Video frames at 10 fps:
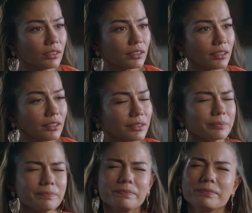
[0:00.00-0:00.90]
When you meet a
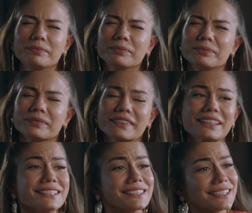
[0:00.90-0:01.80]
girl, keep
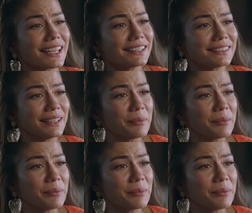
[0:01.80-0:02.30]
things simple.